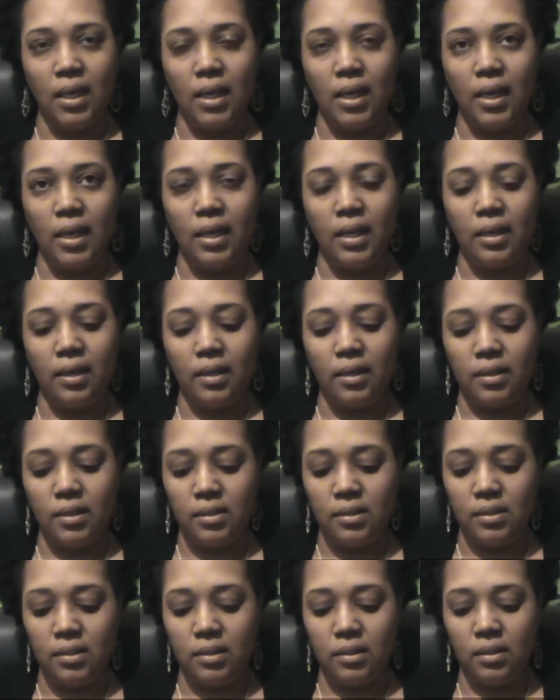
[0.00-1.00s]

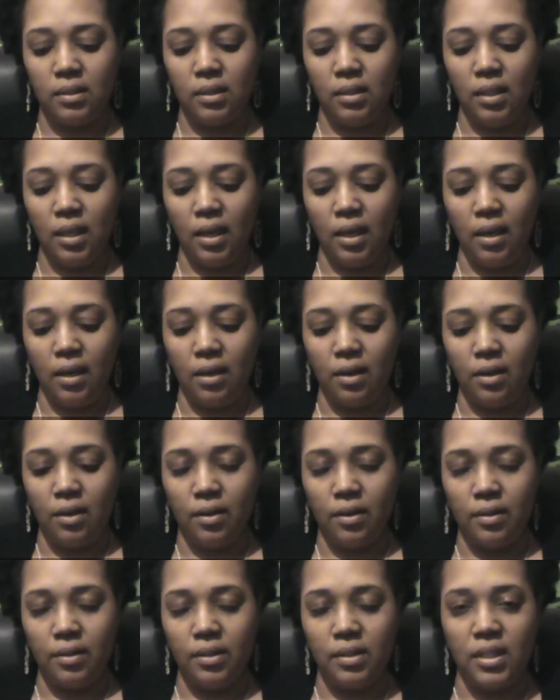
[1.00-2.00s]
and
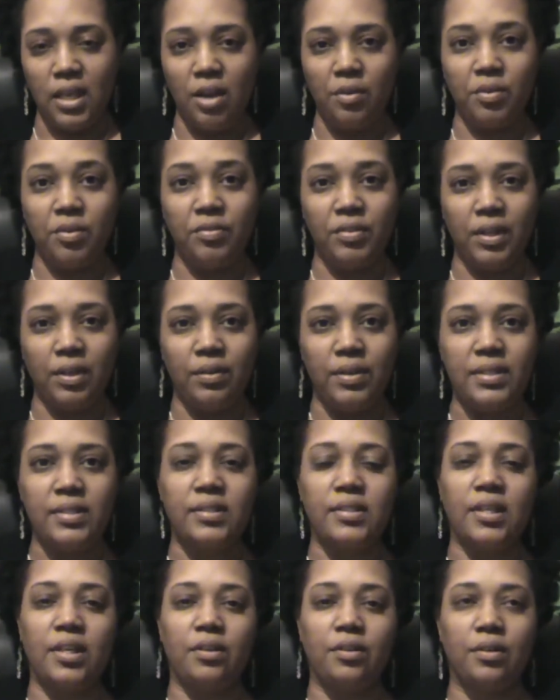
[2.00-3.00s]
there they were very
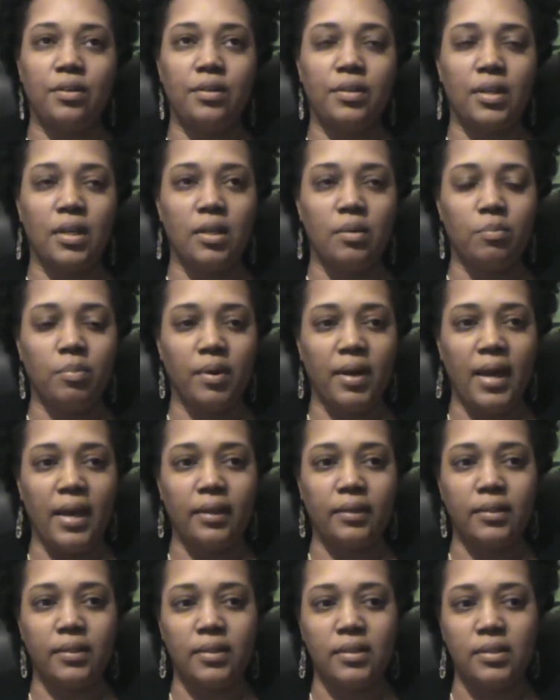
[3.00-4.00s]
centered and
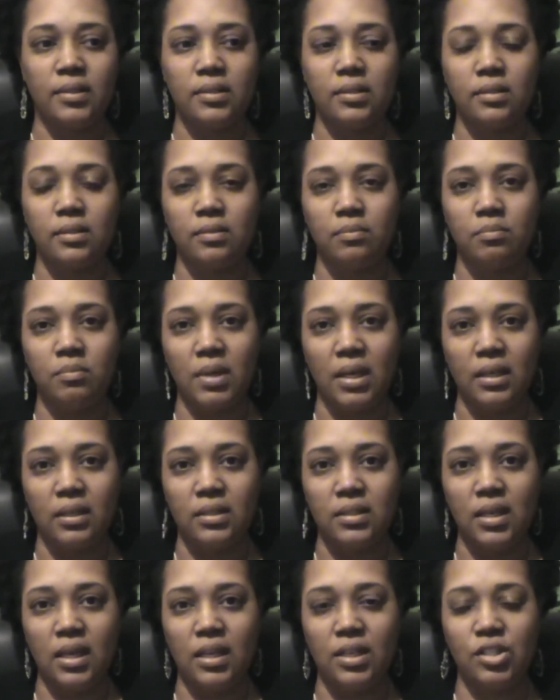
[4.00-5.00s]
practiced
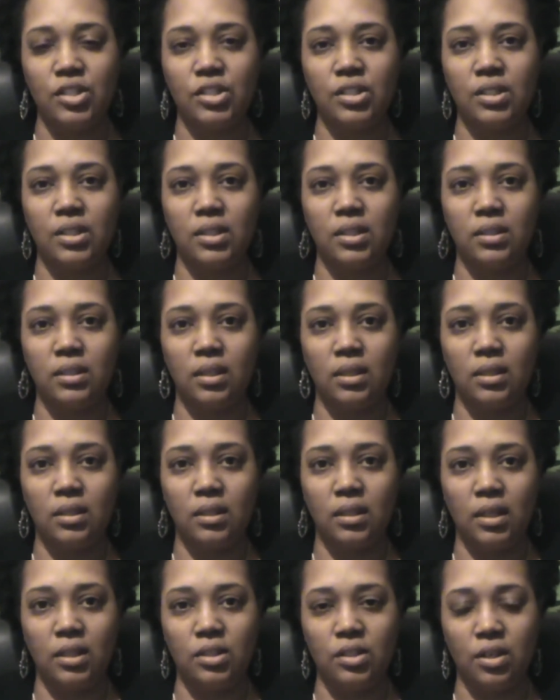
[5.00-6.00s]
meditation.
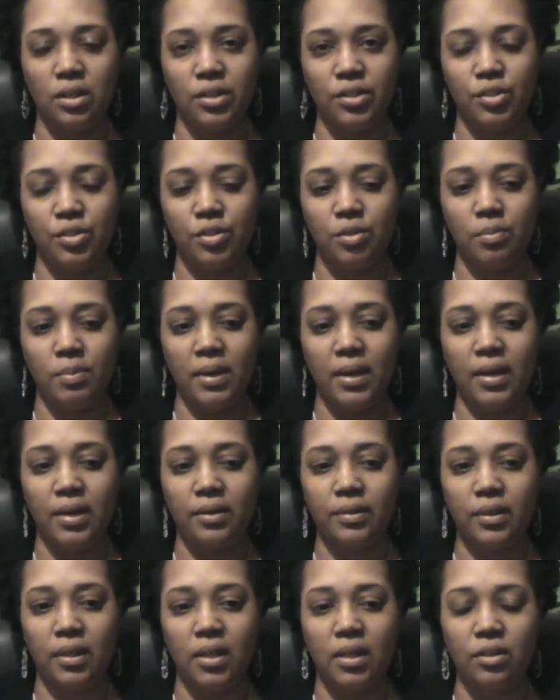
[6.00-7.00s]
They taught you
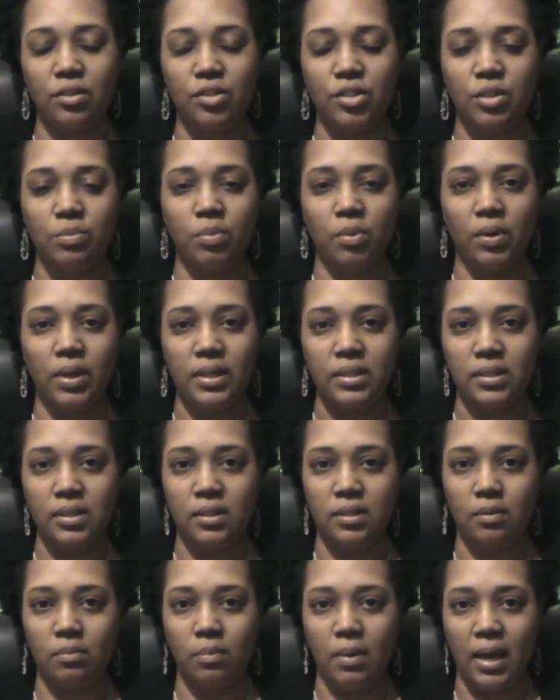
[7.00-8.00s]
about energy points in
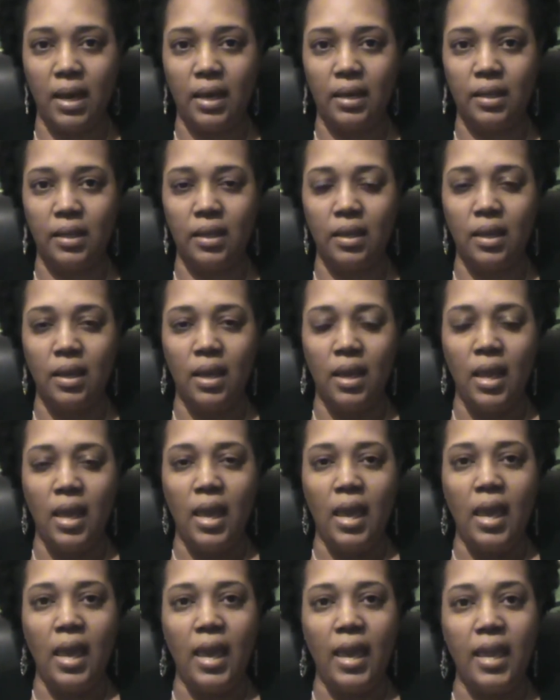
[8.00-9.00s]
the body.
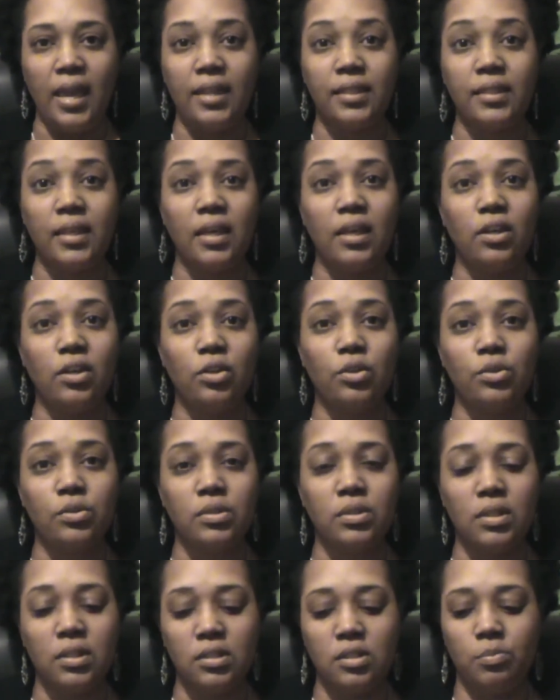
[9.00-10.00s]
And they
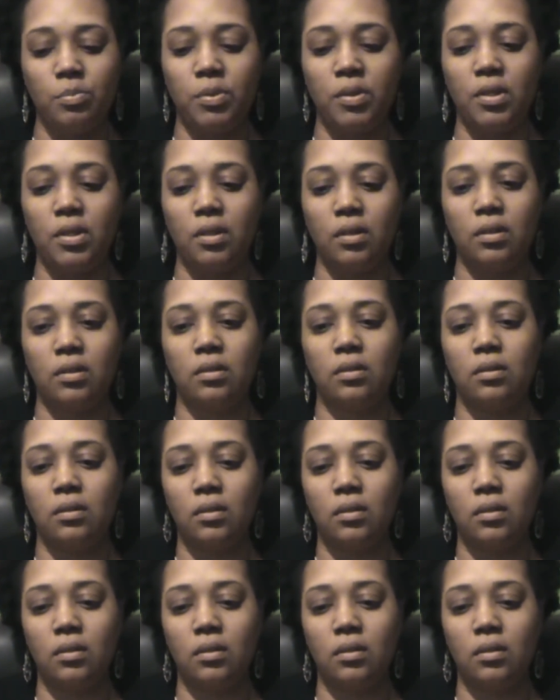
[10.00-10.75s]
used this book